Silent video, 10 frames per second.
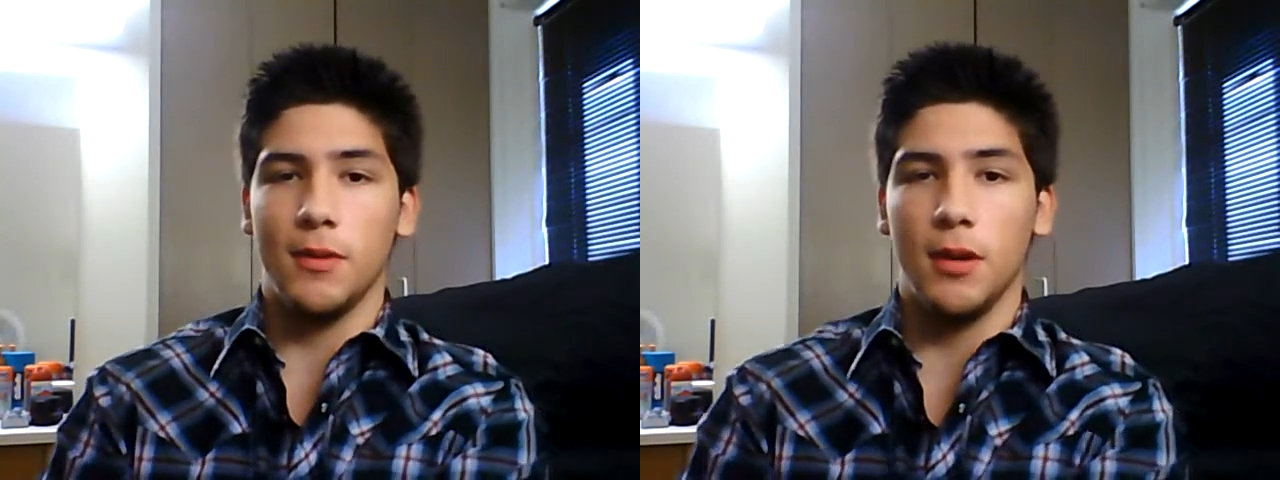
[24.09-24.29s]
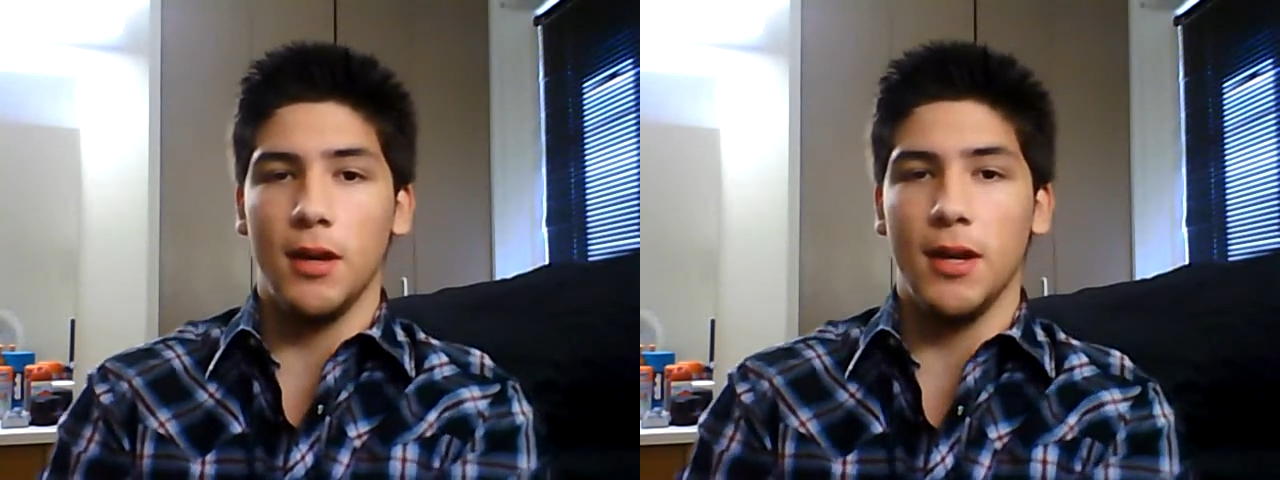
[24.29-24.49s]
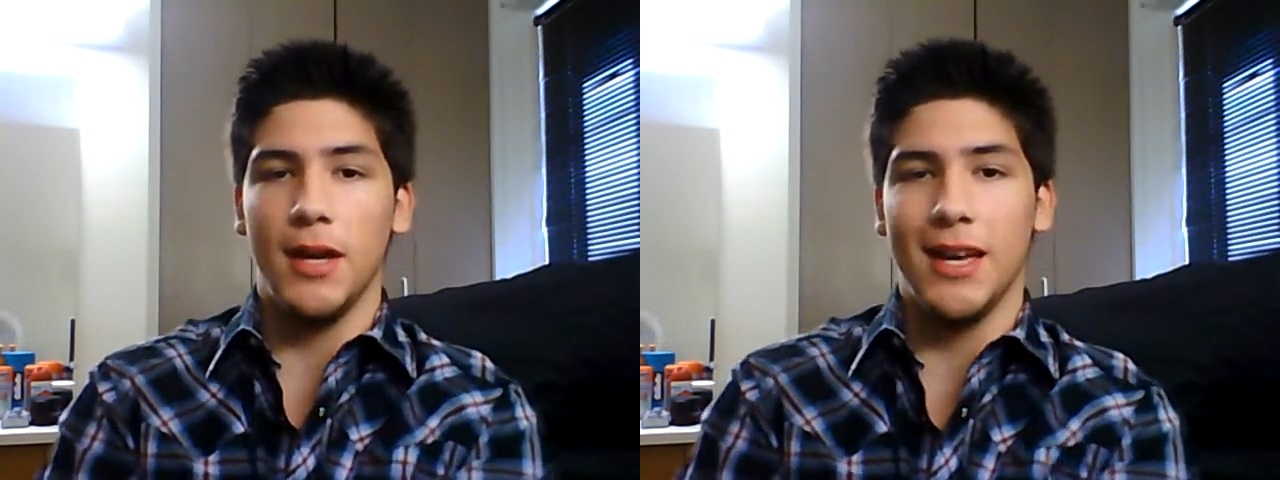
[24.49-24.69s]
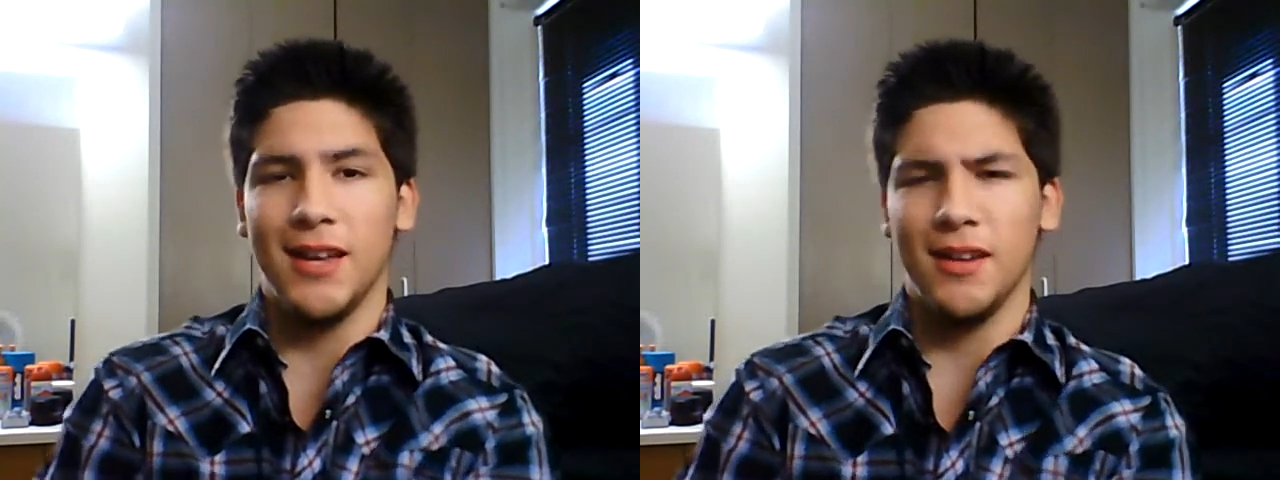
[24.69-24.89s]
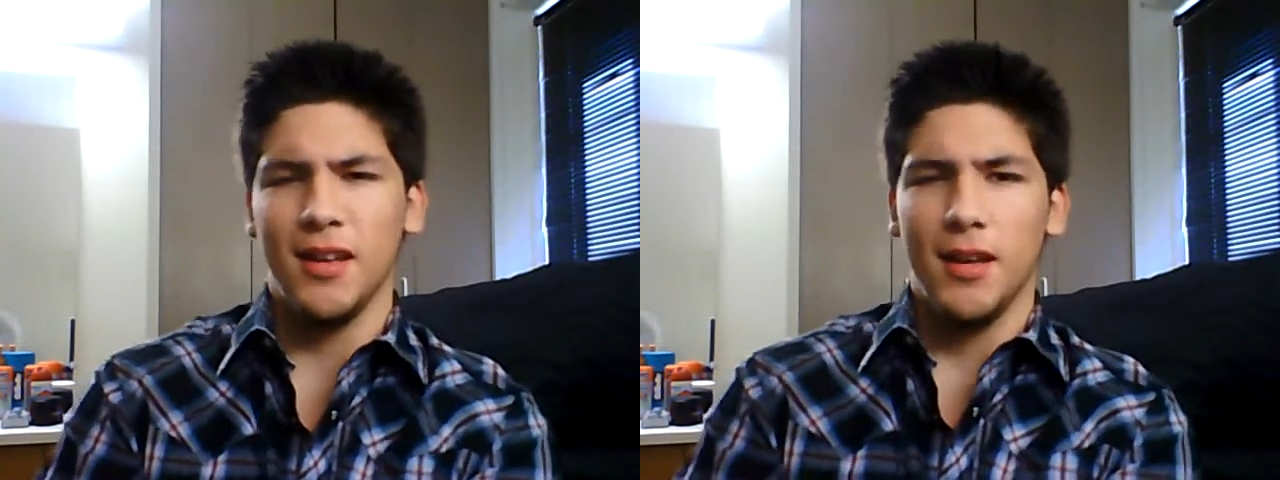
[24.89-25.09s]
uh,
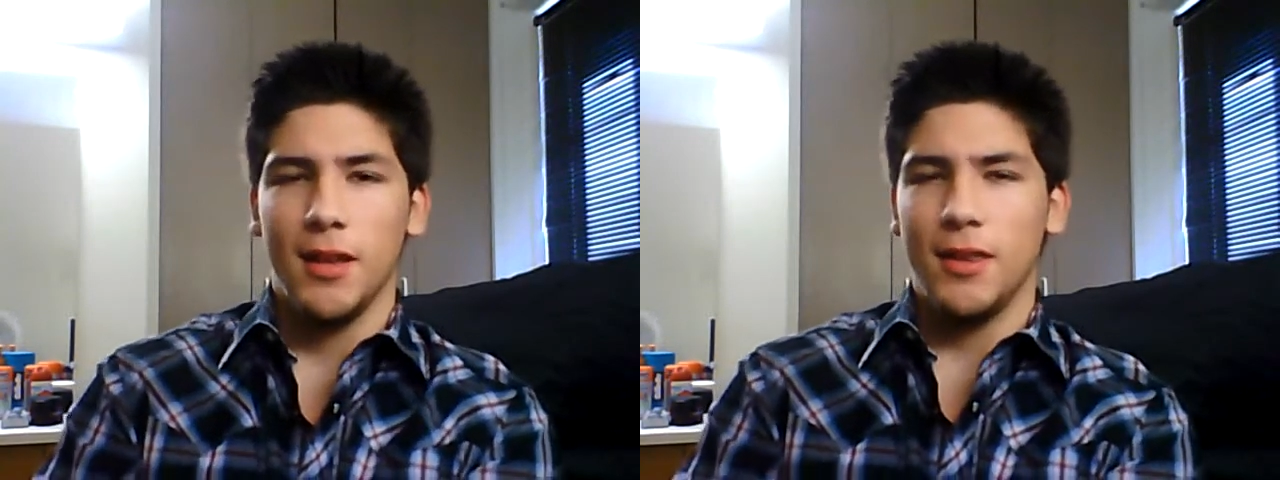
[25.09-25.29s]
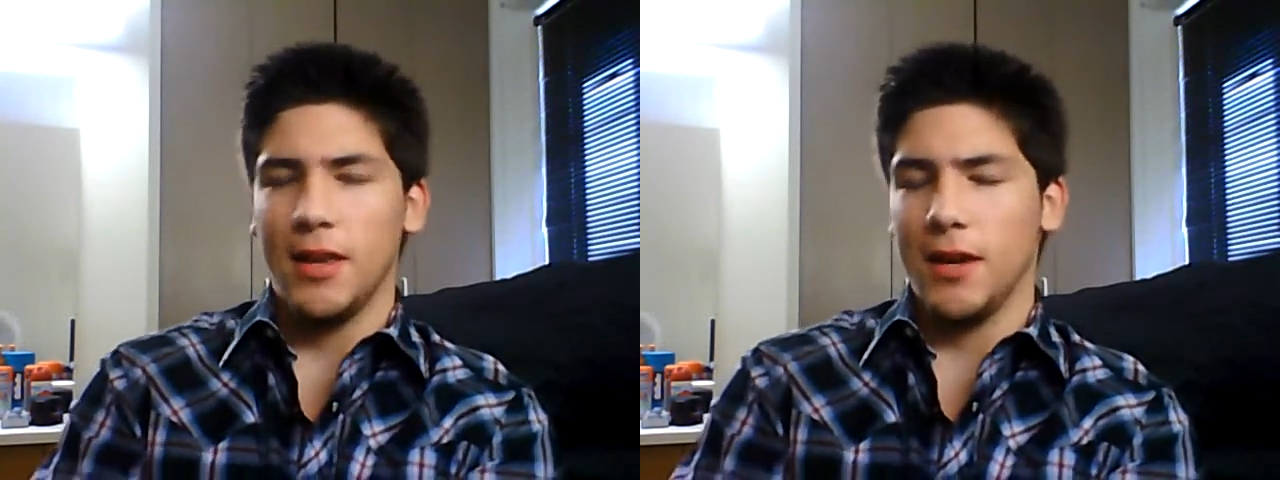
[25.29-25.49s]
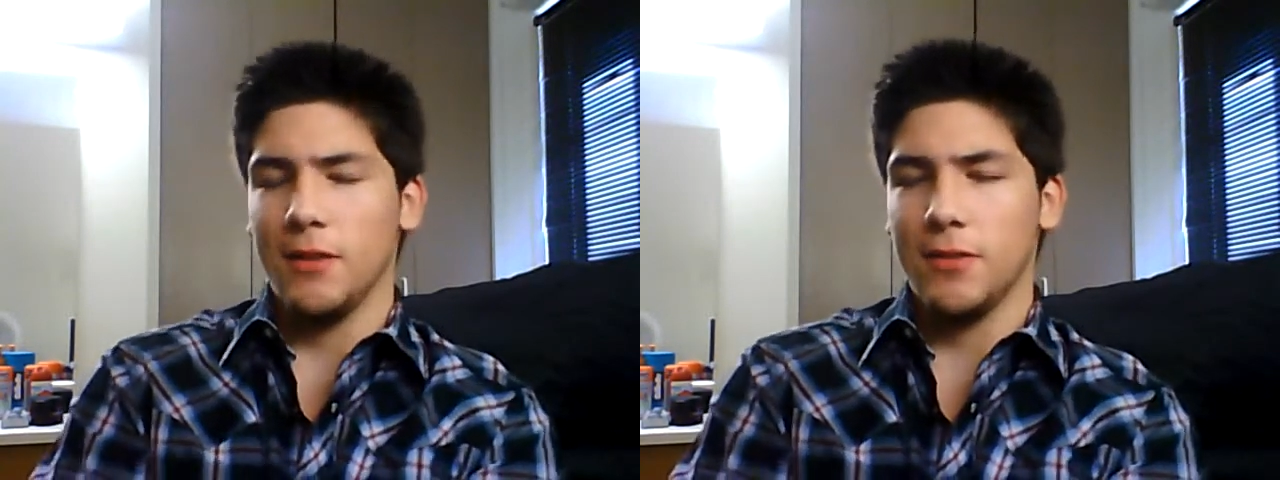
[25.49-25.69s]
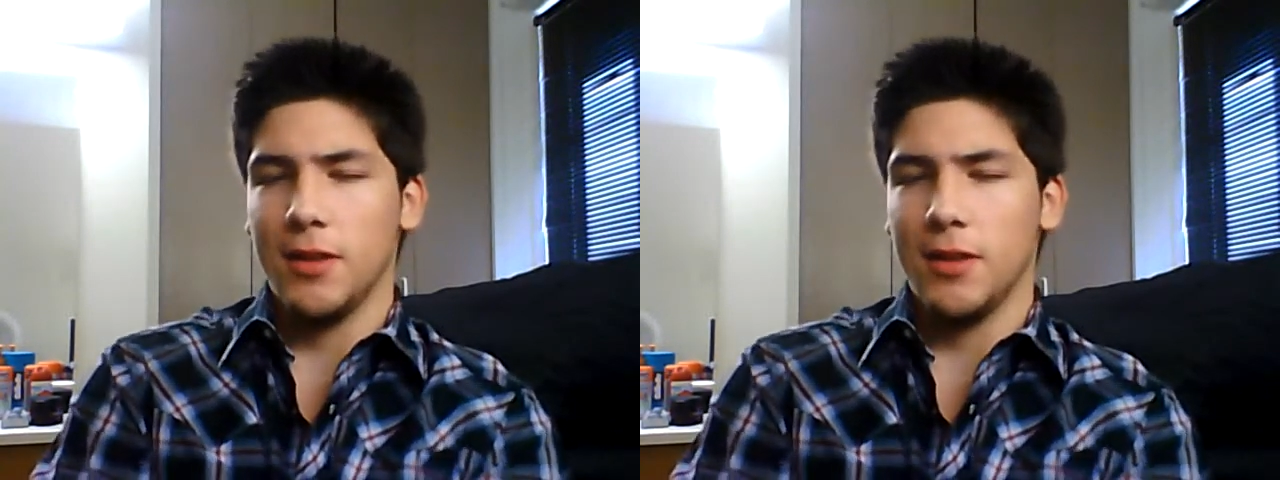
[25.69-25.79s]
and I don't